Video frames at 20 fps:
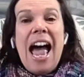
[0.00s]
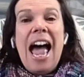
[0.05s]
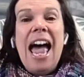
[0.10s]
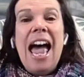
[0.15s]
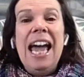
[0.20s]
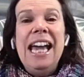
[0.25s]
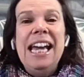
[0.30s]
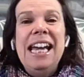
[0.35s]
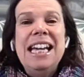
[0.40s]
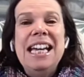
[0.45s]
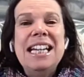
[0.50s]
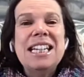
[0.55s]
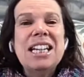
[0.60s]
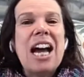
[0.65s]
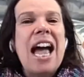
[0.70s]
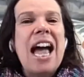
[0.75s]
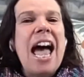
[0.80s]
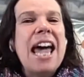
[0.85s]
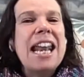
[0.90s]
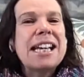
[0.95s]
And
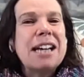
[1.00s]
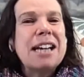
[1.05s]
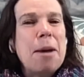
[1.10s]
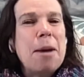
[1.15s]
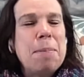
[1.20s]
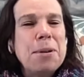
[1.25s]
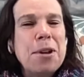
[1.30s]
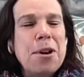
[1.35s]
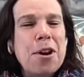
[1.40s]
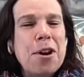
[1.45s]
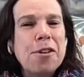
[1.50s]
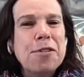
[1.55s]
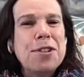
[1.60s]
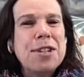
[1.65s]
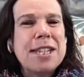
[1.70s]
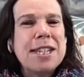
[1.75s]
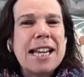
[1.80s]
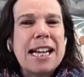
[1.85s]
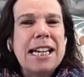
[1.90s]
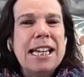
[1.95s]
I had a couple of
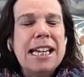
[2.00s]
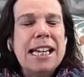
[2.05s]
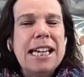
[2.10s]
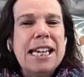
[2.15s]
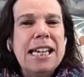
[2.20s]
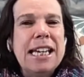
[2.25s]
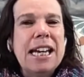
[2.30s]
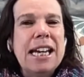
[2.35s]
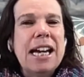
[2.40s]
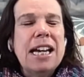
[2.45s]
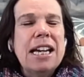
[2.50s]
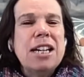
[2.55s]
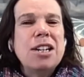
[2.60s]
sunny,